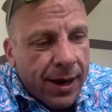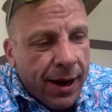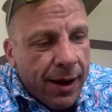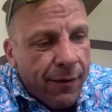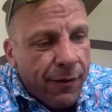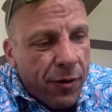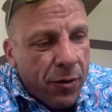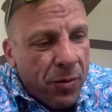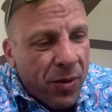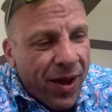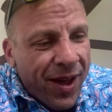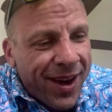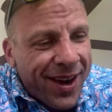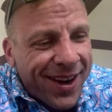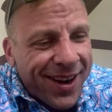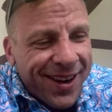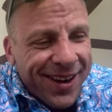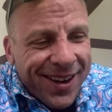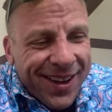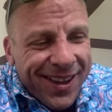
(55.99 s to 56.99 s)

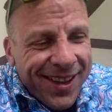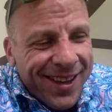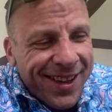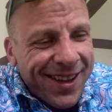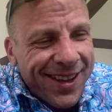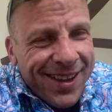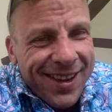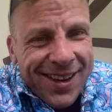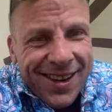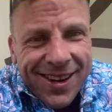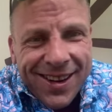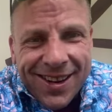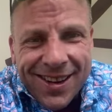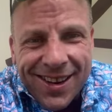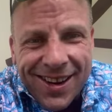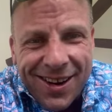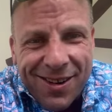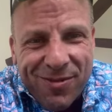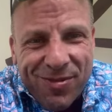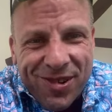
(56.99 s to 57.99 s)
everybody.
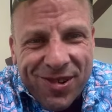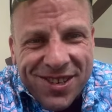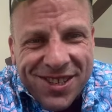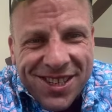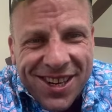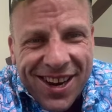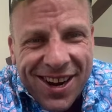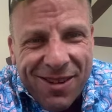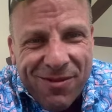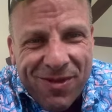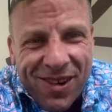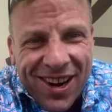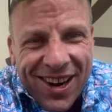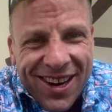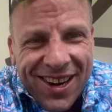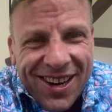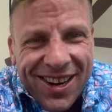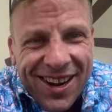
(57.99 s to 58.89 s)
Appreciate everybody.